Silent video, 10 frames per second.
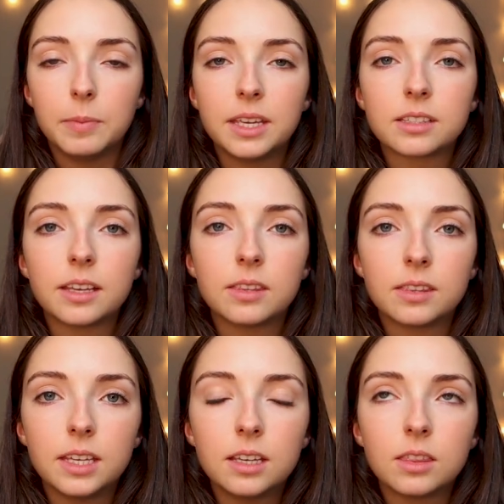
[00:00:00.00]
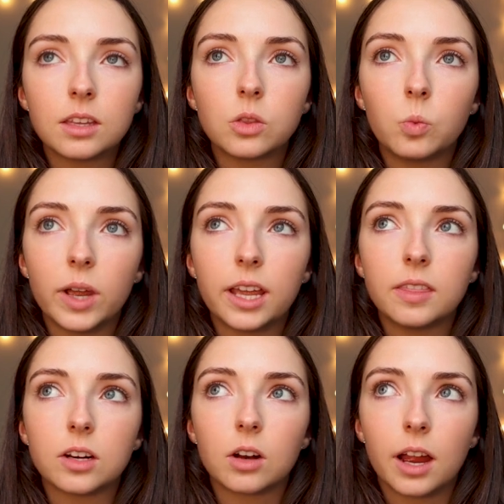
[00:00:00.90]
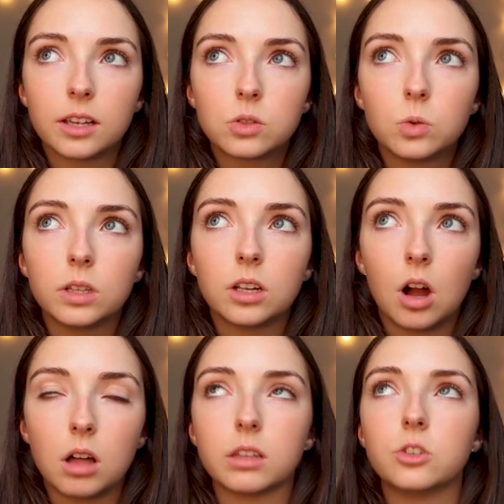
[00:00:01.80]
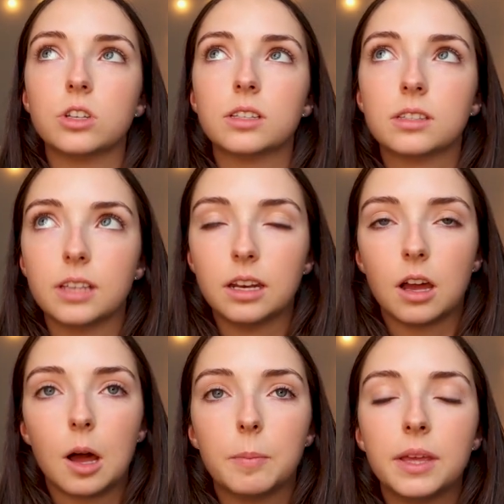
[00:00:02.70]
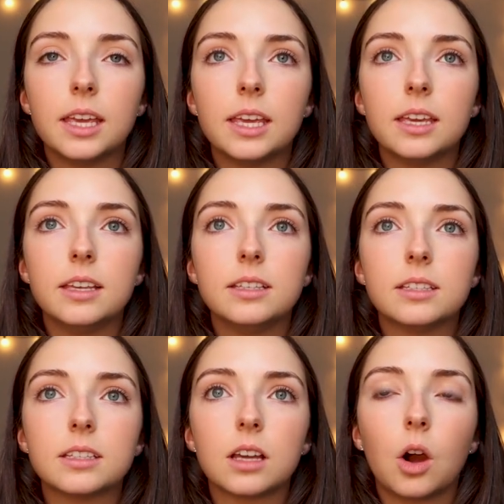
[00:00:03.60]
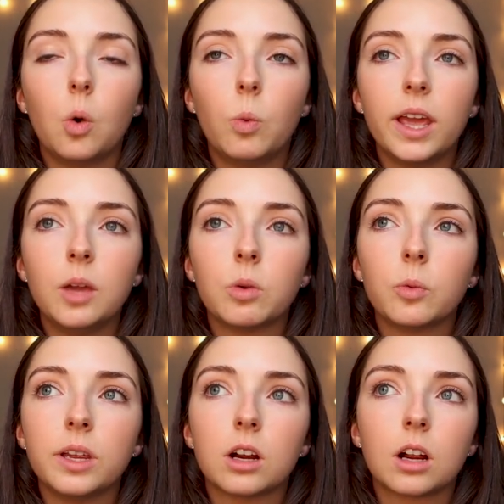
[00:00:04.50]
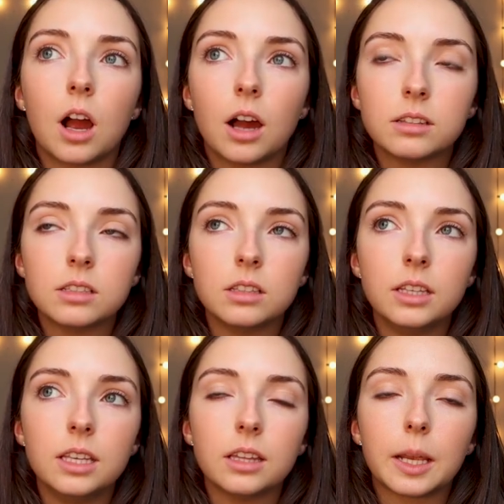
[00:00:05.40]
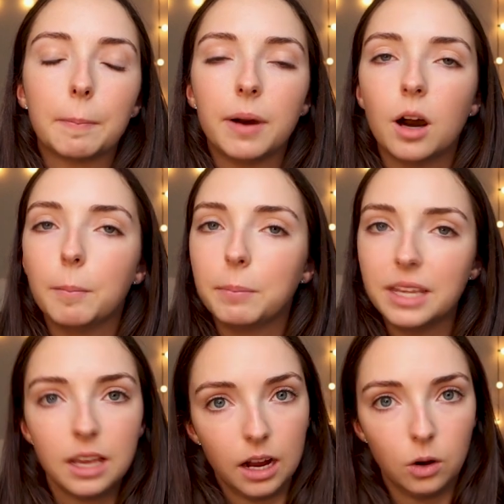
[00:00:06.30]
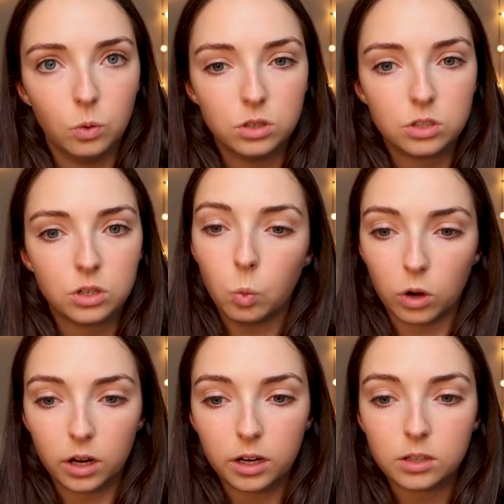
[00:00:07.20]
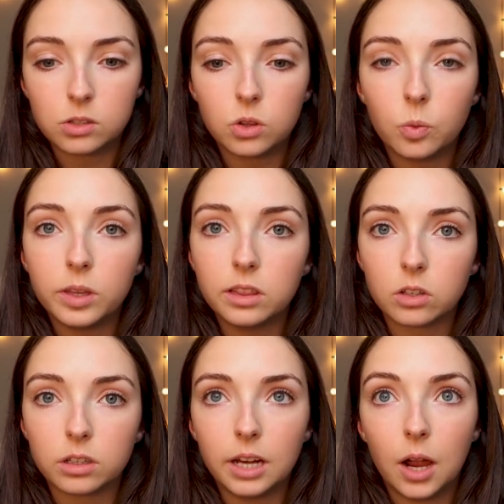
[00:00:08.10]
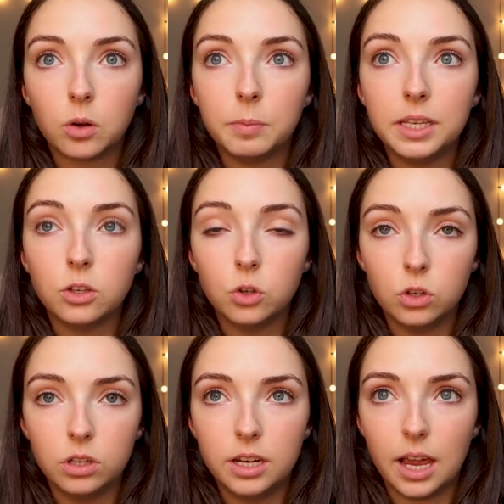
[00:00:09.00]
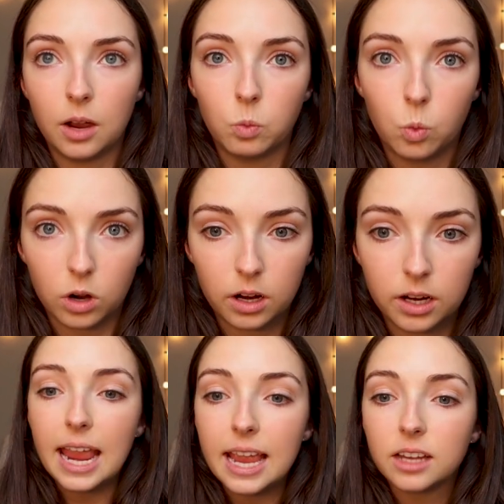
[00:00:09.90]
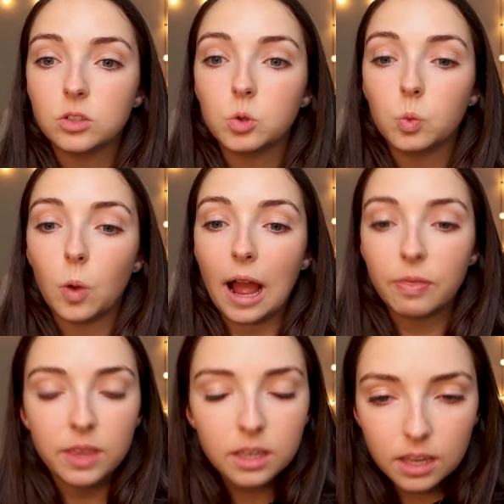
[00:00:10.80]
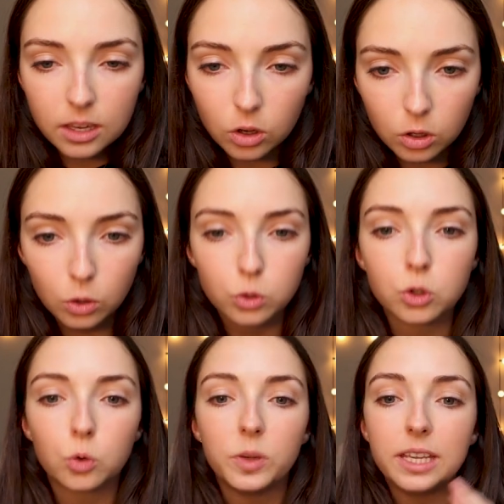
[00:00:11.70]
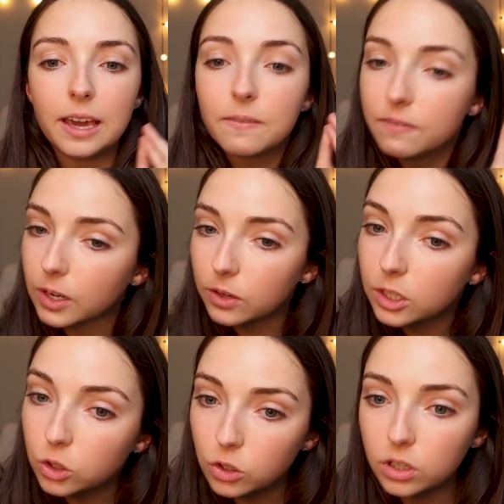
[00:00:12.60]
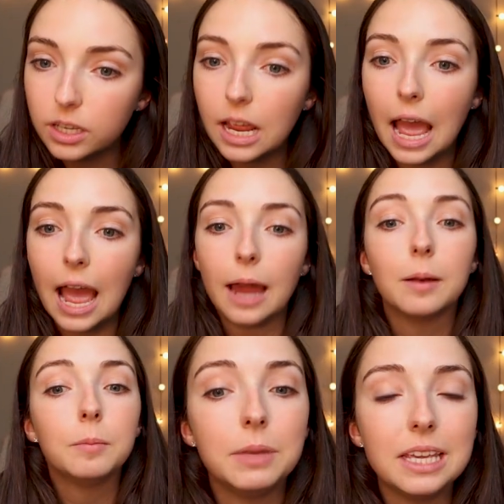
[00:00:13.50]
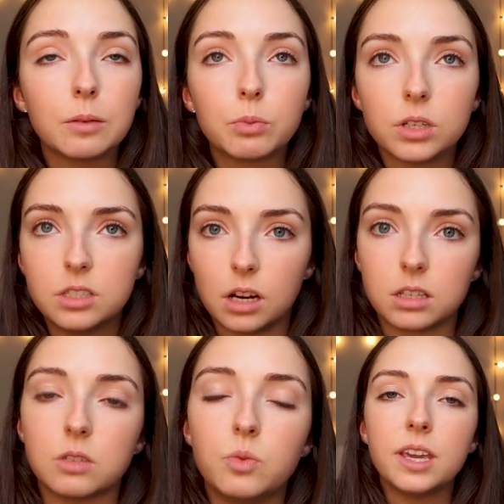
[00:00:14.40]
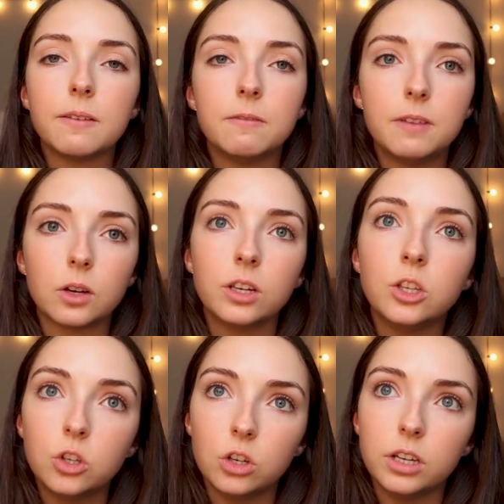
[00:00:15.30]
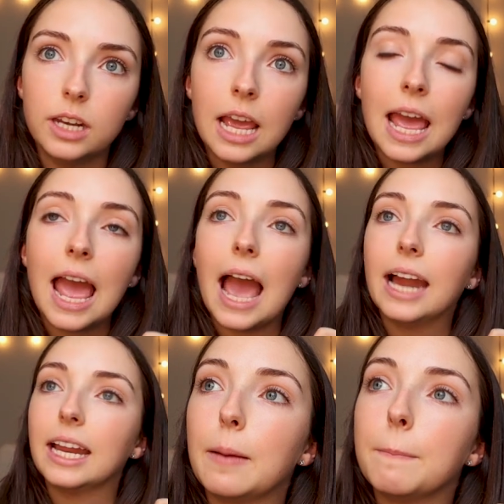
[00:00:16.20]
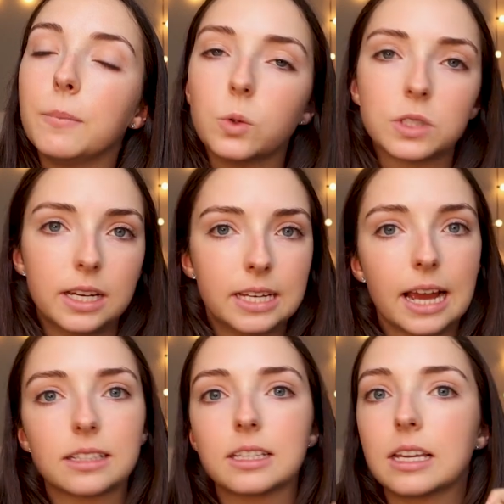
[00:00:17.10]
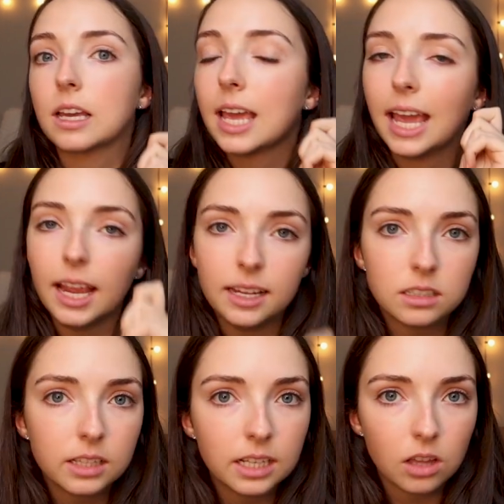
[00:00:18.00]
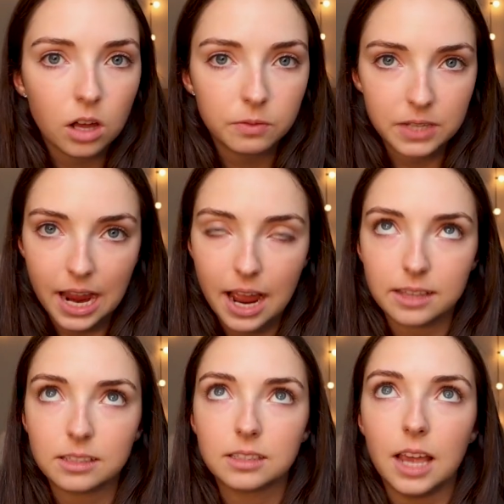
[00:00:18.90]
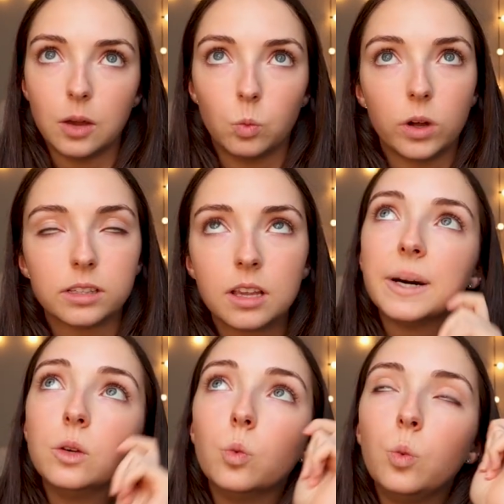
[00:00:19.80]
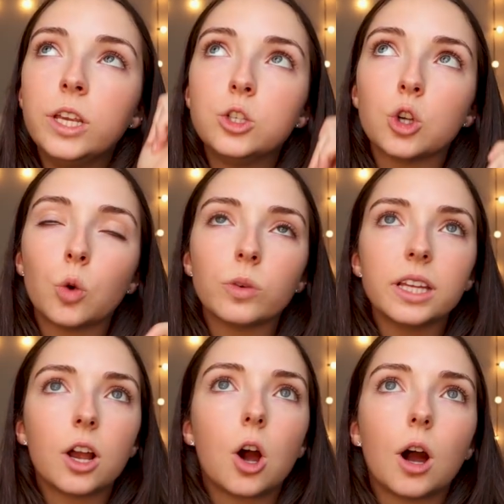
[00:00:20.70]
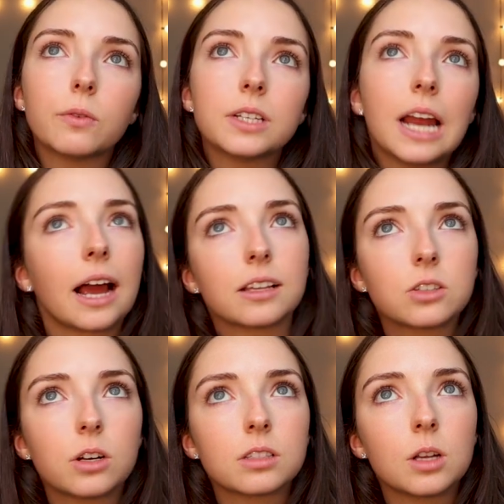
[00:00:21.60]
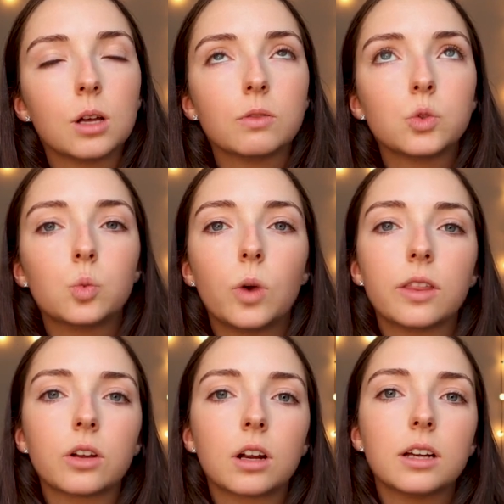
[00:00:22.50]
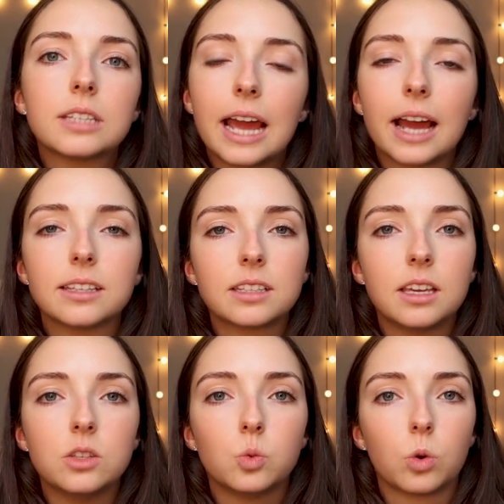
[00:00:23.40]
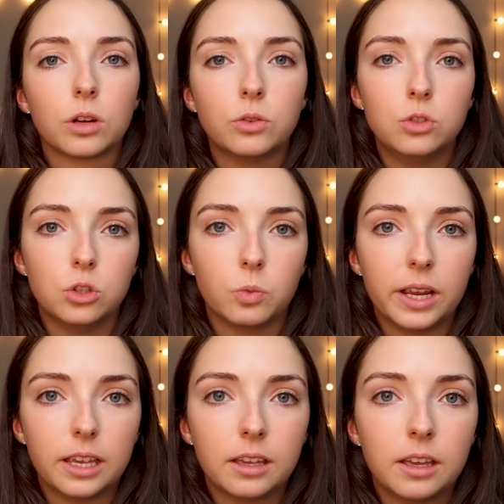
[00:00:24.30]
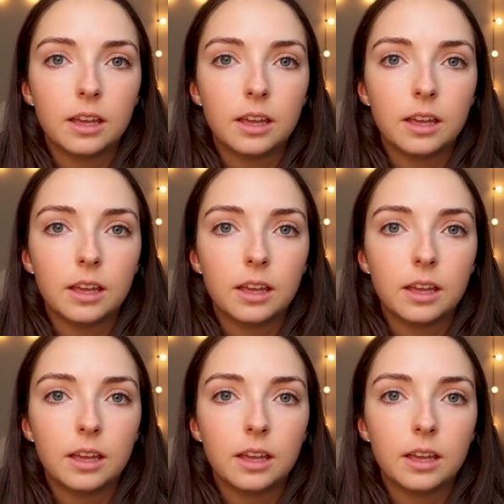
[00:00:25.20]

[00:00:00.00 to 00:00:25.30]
Because I think that the way that our high school and college is set up is a way where we are constantly like pumping out work so that we learn how to be good at work. And I think in our culture, we get very good at being productive. We get very good at multitasking, handling a lot of tasks at once. But we don't really often ask ourselves whether a task is worth doing.